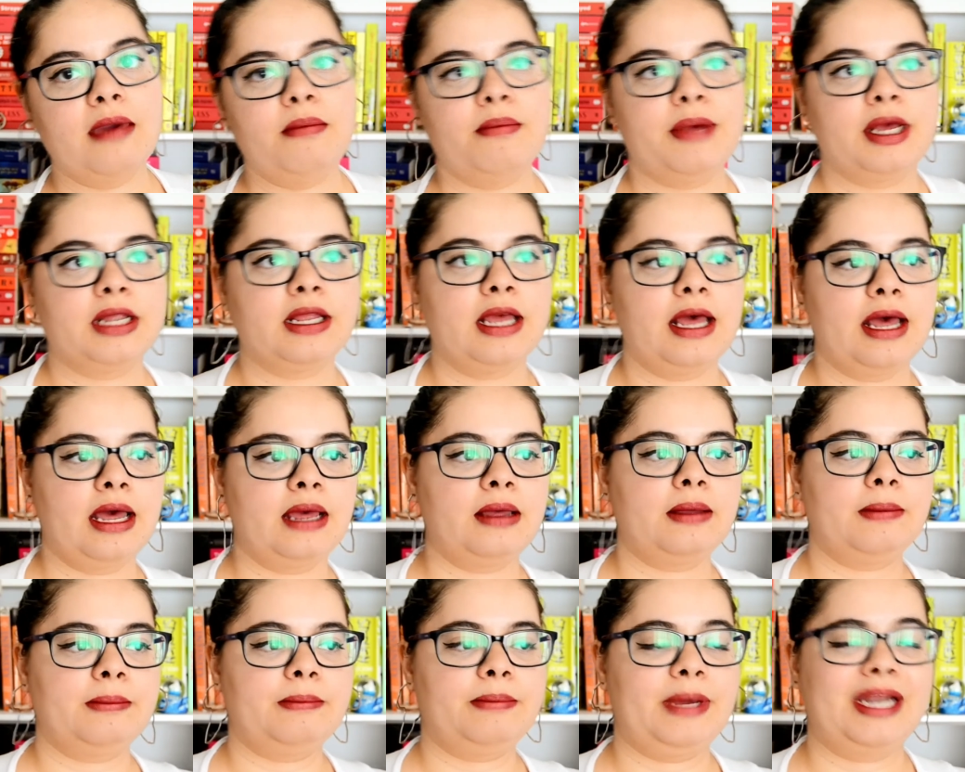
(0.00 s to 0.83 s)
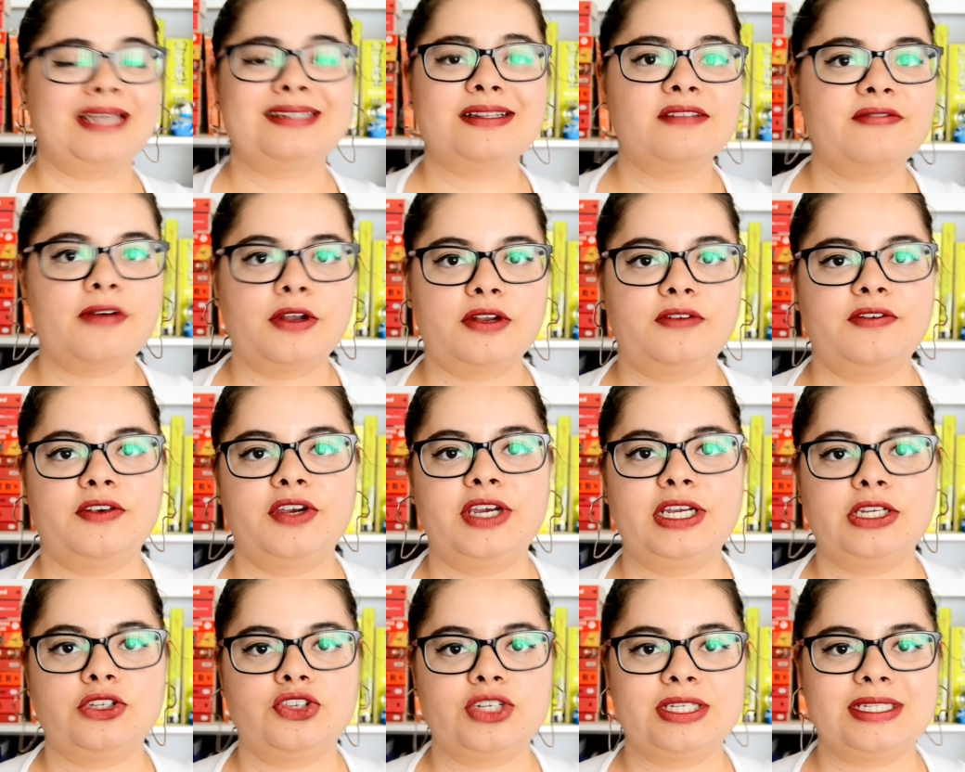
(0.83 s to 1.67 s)
But I still found it very
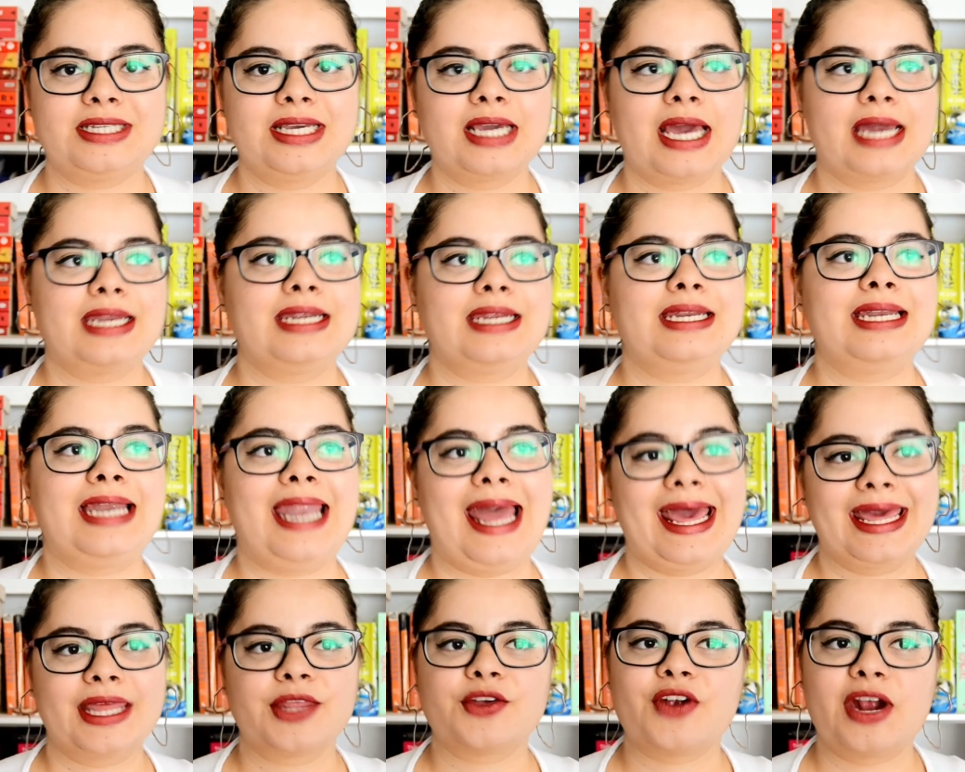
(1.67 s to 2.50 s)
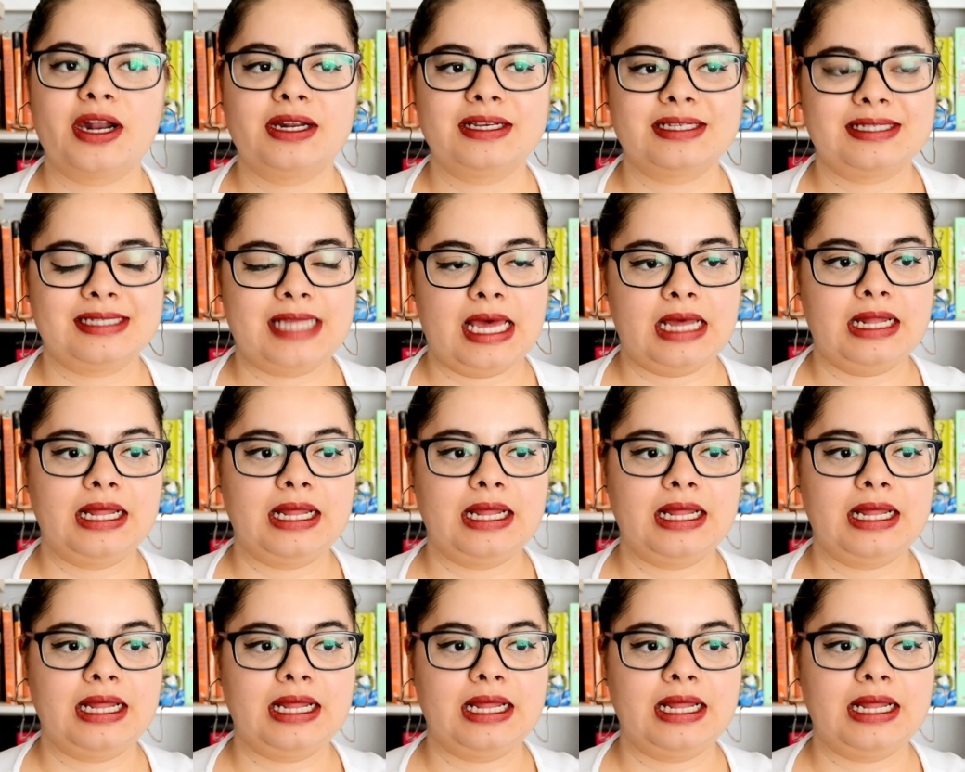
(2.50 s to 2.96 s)
interesting. I didn't like the writing style.